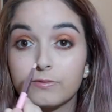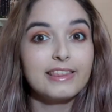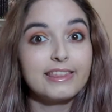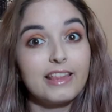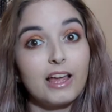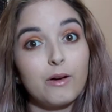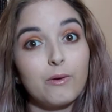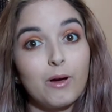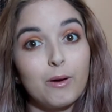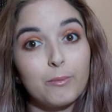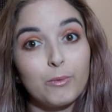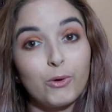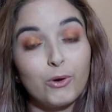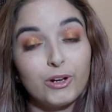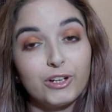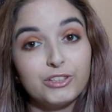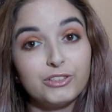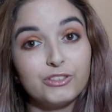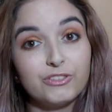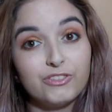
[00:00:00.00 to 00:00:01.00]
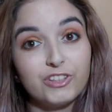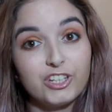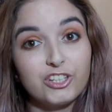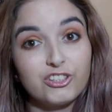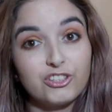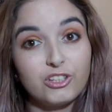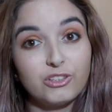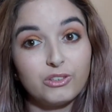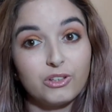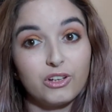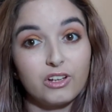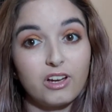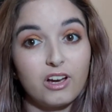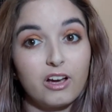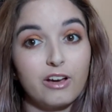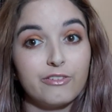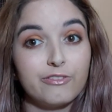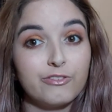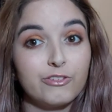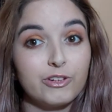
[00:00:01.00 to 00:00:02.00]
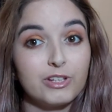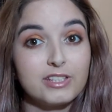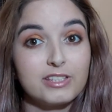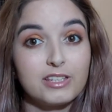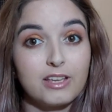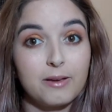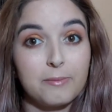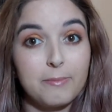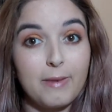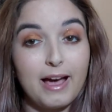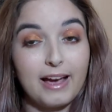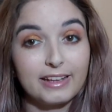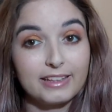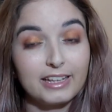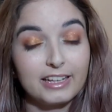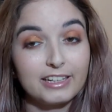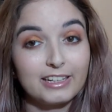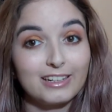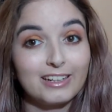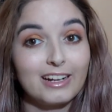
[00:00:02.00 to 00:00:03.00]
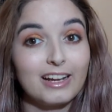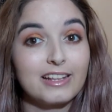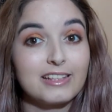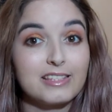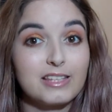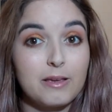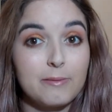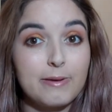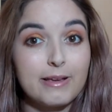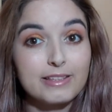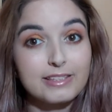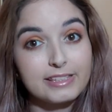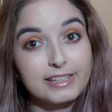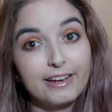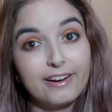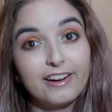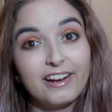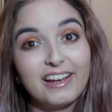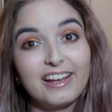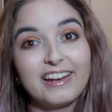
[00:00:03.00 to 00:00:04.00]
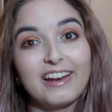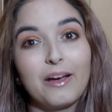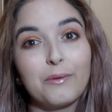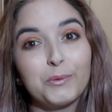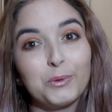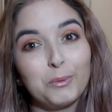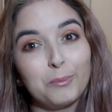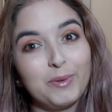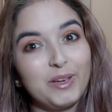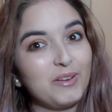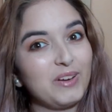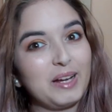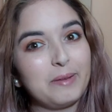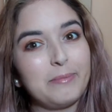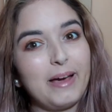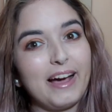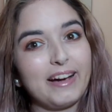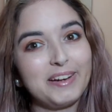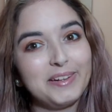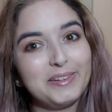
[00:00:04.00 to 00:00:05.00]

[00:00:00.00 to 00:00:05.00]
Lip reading: Now I'm going to finish the look off with some eyeliner and some mascara, and I will be right back.